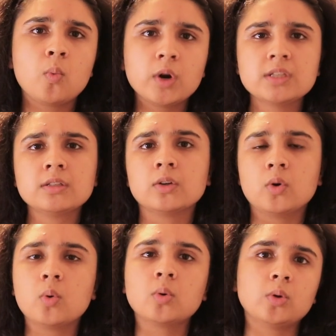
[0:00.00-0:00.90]
What is the
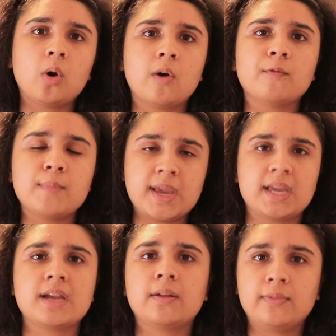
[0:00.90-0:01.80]
goal of
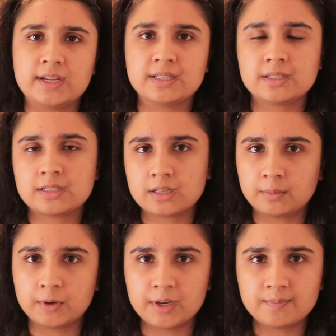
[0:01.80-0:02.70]
making this
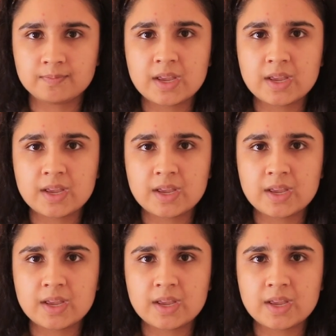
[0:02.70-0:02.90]
summary?